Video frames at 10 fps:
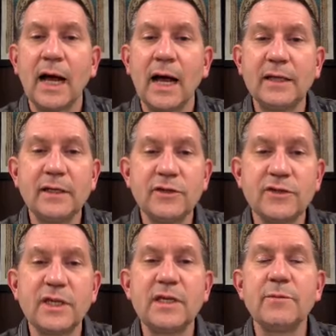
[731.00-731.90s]

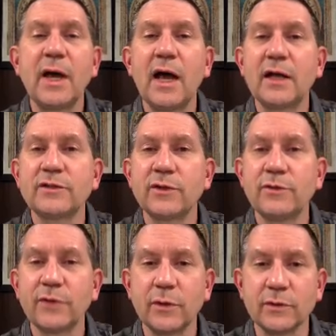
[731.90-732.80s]
Hanashim
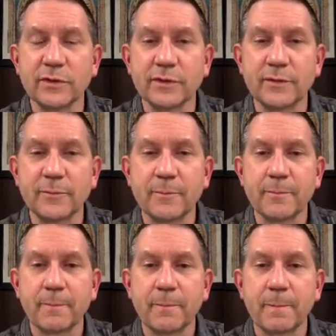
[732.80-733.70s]
hatovot.
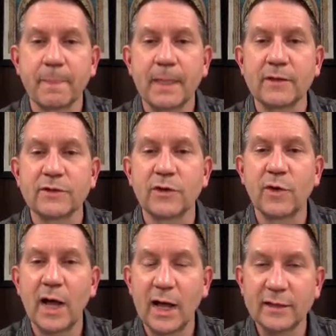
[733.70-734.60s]

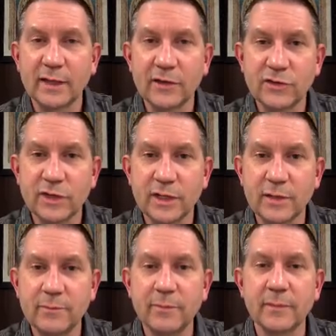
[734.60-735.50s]
So
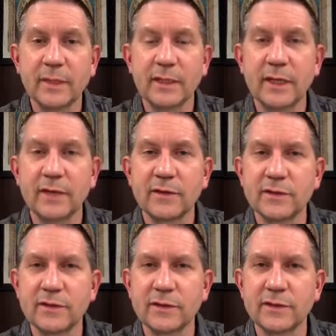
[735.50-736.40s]
hanashim, again,
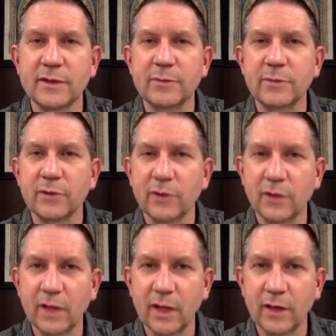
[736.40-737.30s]
this is the
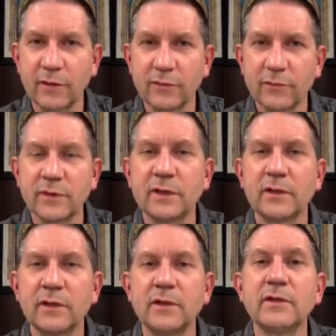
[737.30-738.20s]
plural of
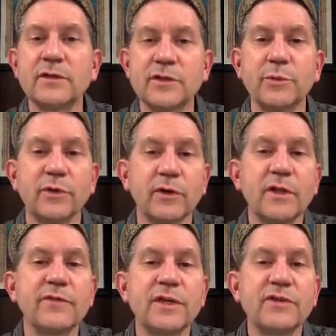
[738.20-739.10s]

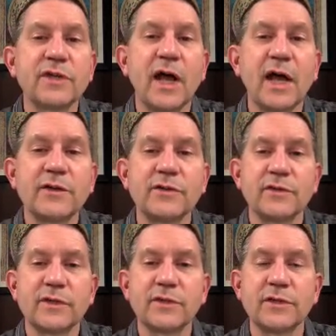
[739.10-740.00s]
isha,
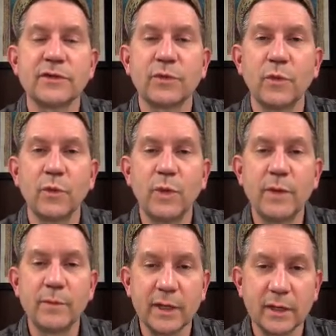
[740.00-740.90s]
so this is
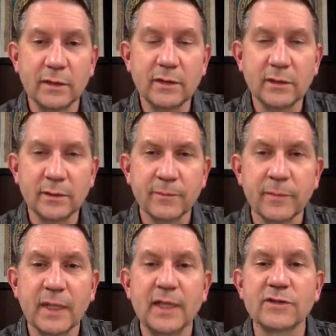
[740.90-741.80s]
women.
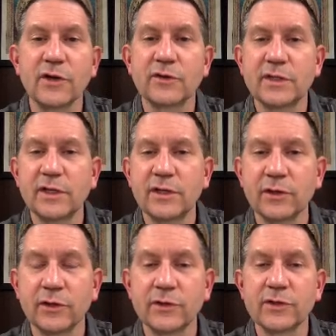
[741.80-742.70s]
It's
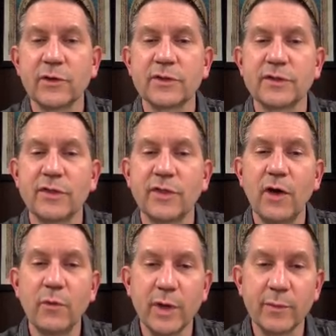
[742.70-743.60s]
articular, so it's
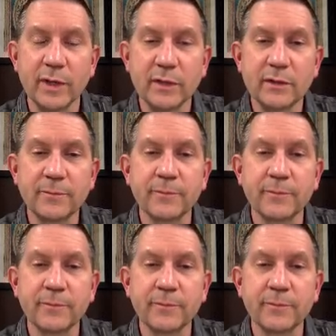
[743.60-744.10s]
the women.